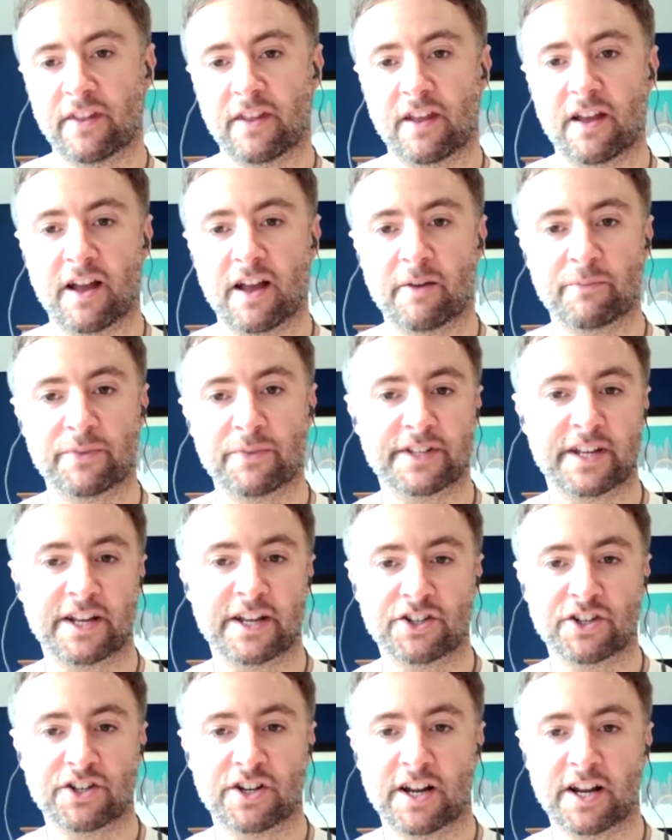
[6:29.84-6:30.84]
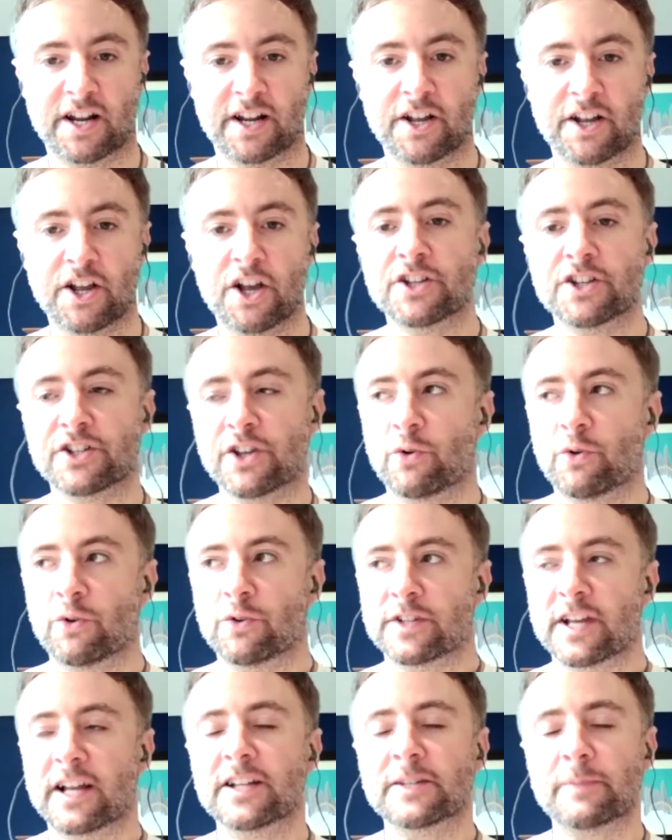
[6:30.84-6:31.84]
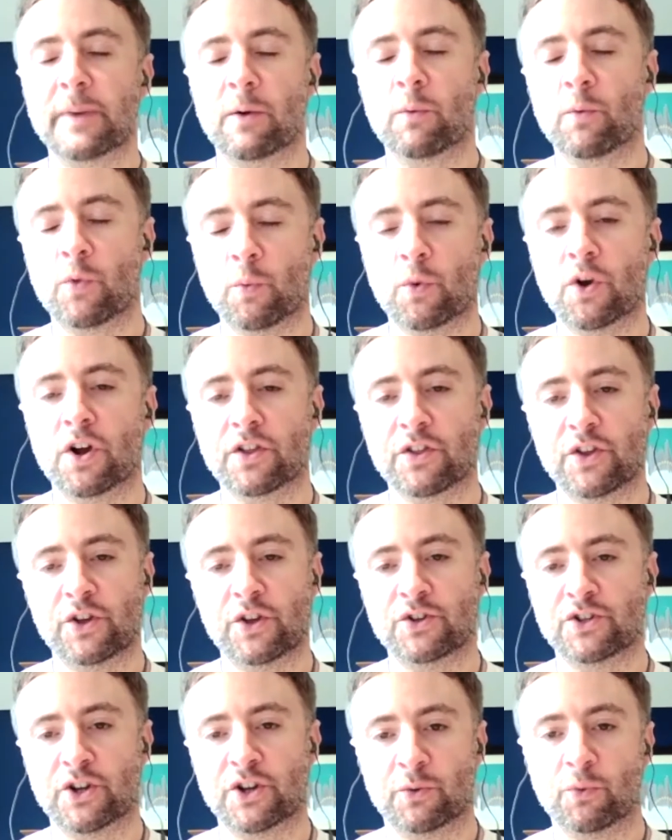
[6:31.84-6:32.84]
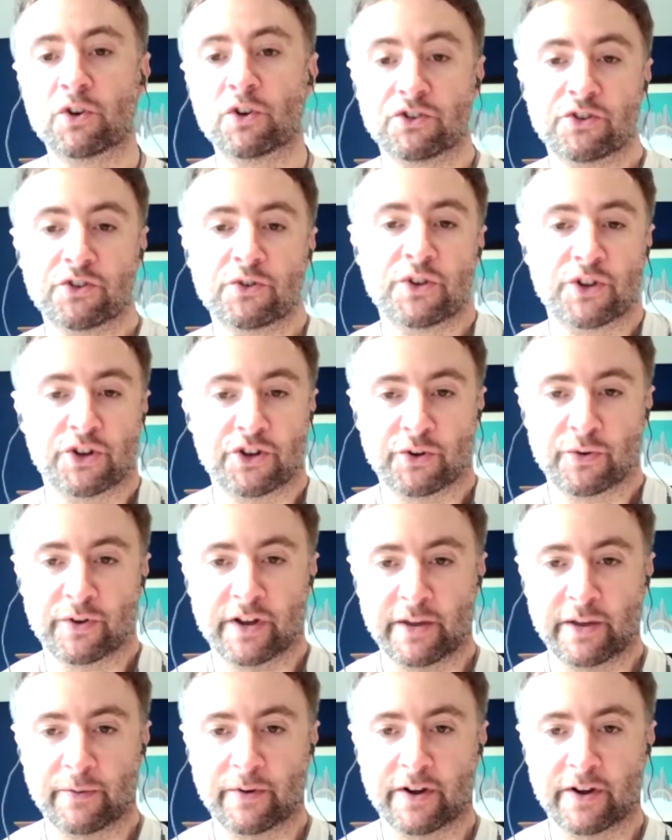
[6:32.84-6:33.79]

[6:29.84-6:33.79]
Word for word: um, potentially. So tell us about the work that you do. What do you do at EY?